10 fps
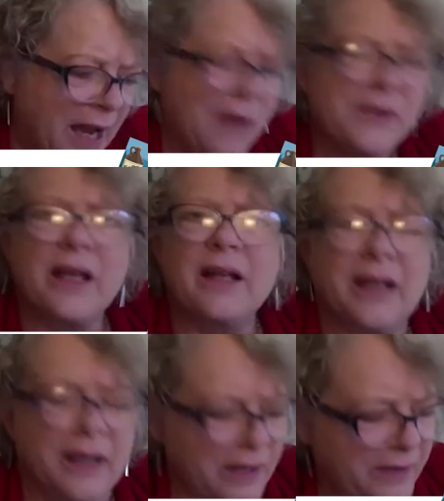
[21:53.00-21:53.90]
I was going to
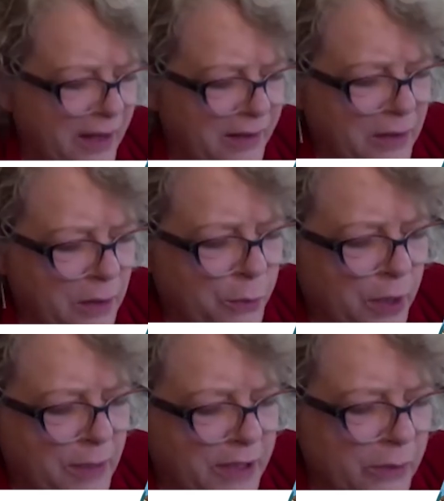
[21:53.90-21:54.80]
get that. You
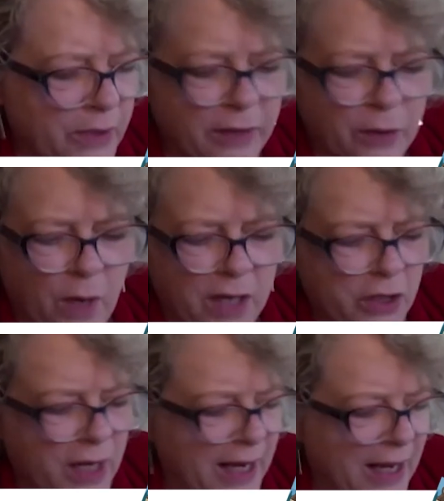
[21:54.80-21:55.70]
bring me to another
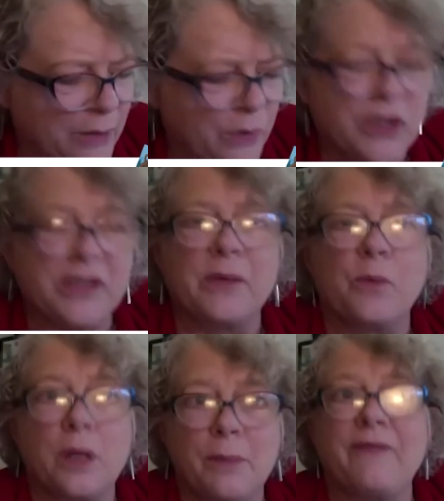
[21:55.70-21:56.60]
question I had, which is that
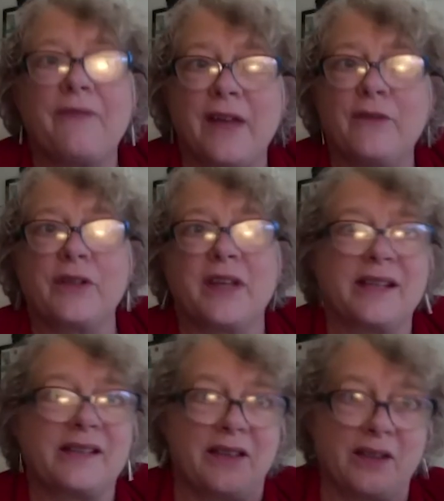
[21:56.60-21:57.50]
one of my favorite
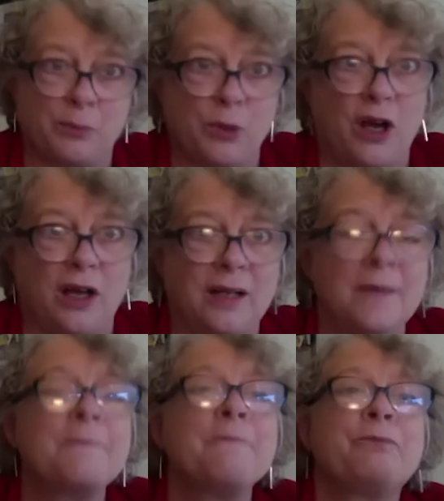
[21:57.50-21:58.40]
things in this book
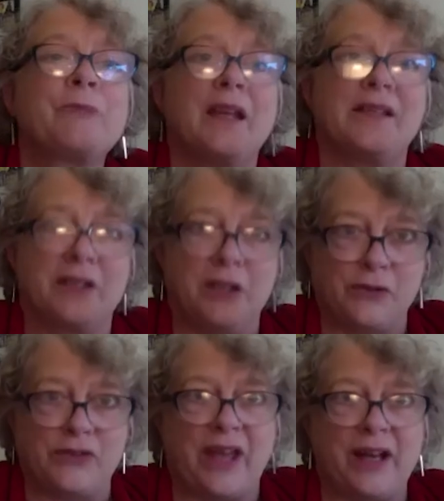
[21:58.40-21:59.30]
is that you
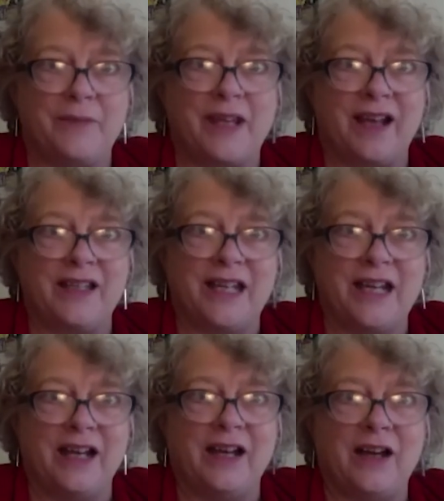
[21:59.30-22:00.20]
set up the
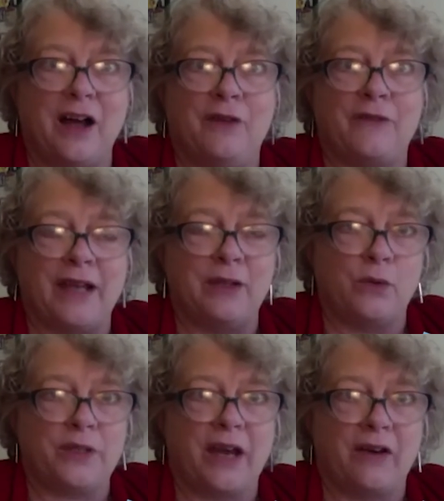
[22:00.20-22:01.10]
idea of a
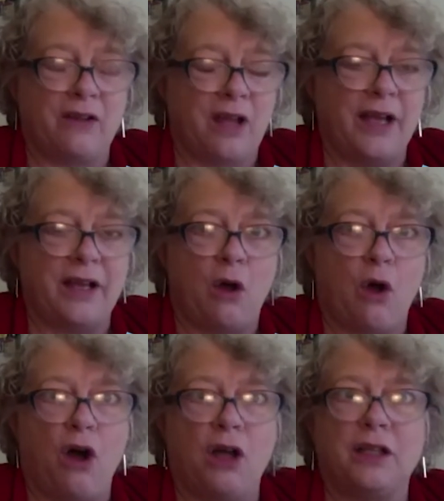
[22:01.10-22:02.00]
North Carolina
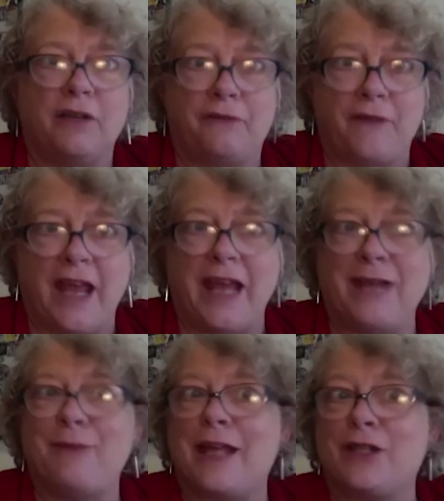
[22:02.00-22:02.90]
Hall of
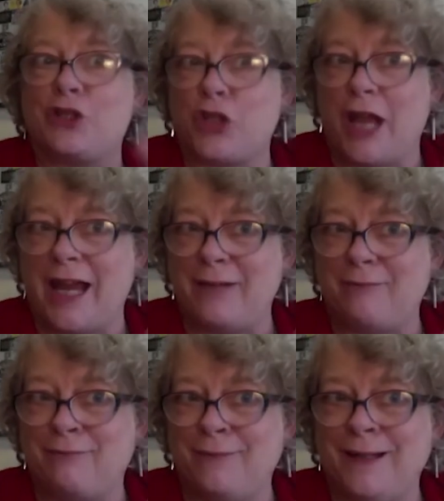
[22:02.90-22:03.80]
Fame and
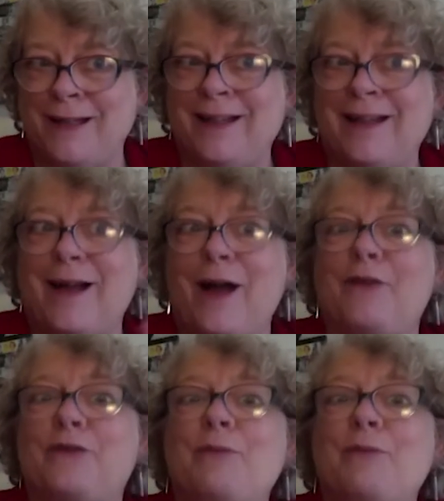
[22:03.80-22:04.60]
Shame of the